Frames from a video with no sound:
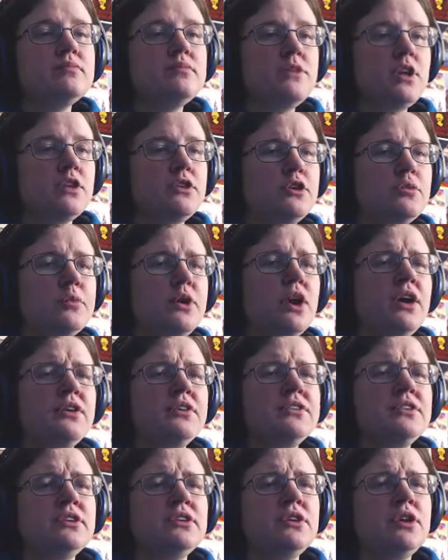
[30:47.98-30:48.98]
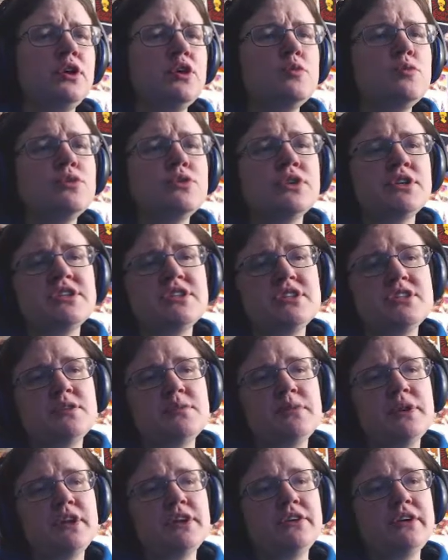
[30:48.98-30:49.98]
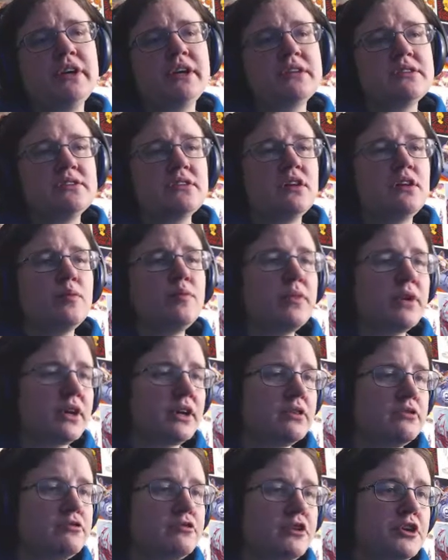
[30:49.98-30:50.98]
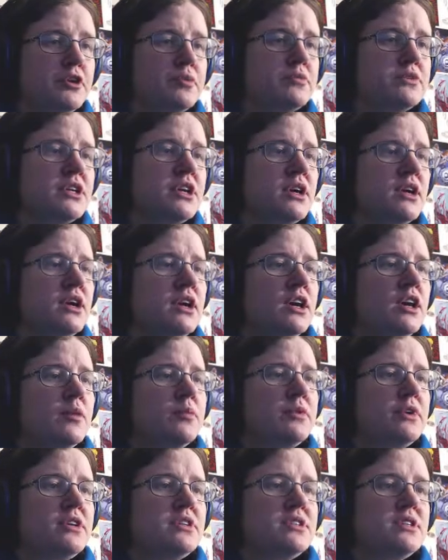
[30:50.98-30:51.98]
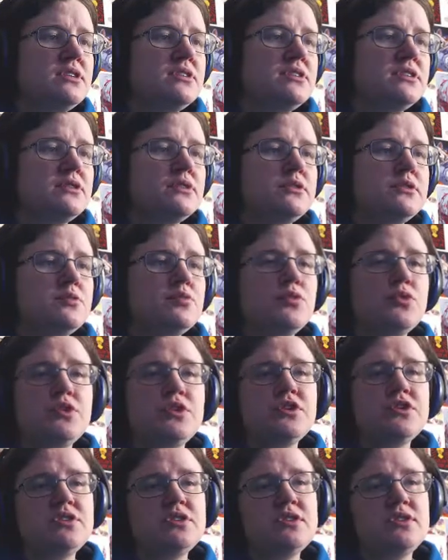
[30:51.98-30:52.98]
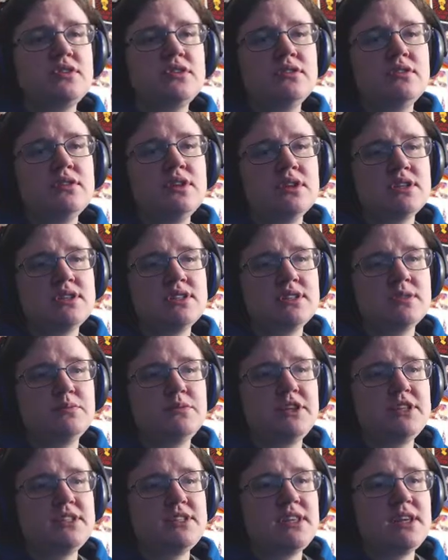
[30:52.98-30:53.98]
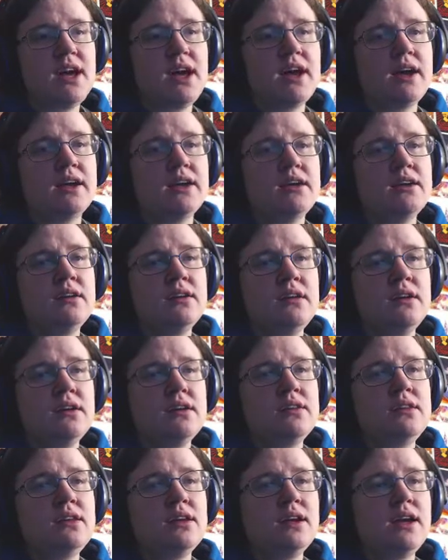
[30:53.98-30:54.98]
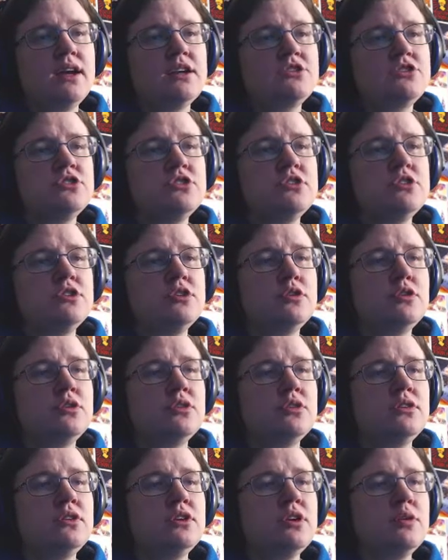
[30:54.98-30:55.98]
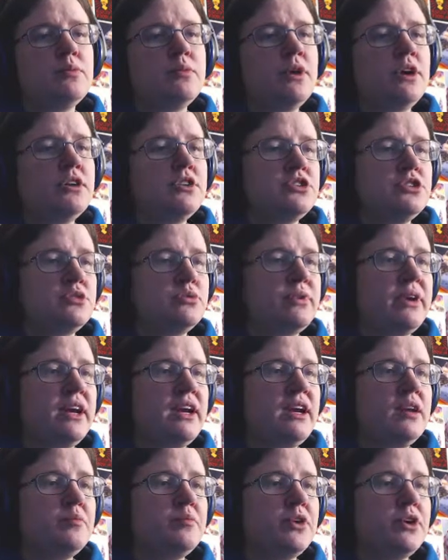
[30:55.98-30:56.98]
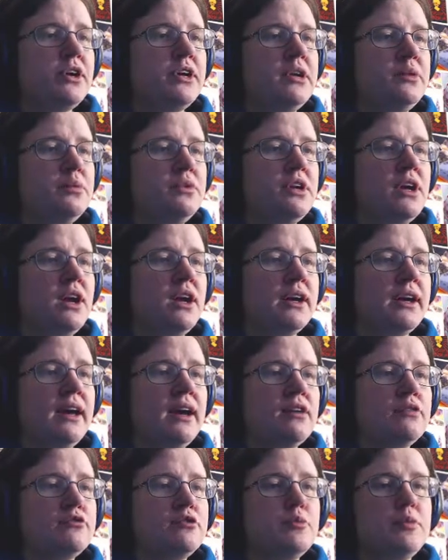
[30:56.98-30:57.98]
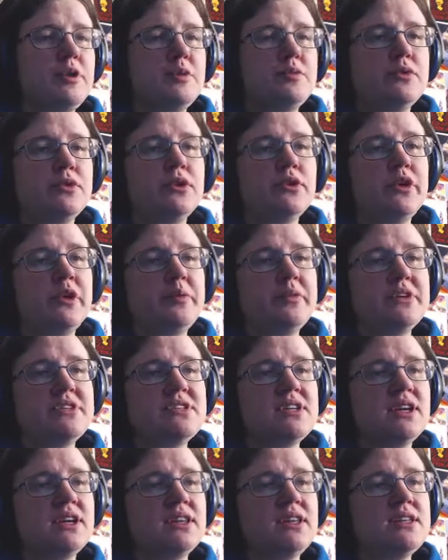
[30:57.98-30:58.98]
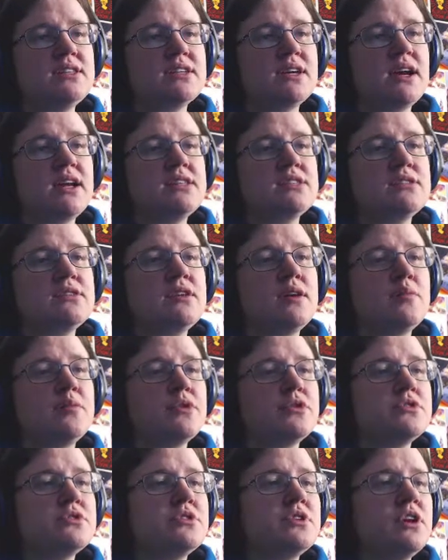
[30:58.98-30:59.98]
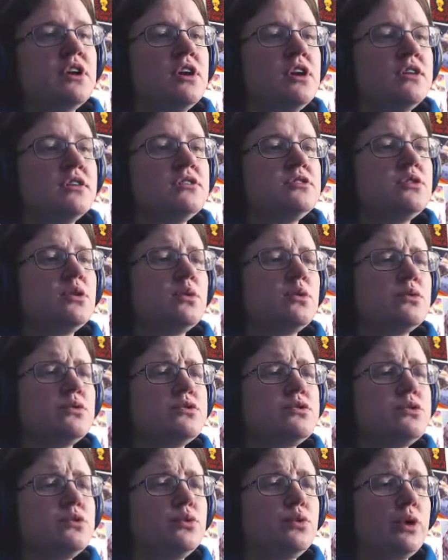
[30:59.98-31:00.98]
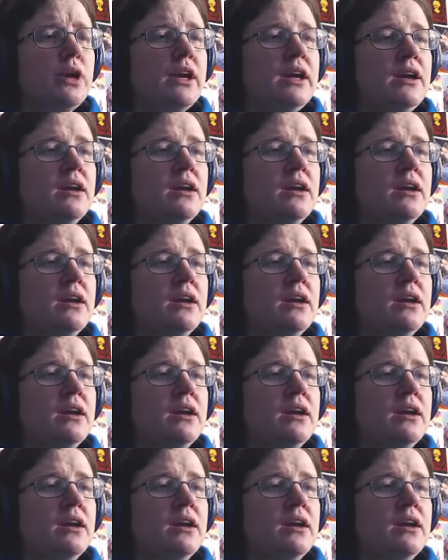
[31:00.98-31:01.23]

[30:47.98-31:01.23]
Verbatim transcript: Their part in the low-born disappearing is all but confirmed, but I sense there is more to this than meets the eye. The occasional a Malja raiding party would not account for people going missing in these kinds of numbers. The total is too great,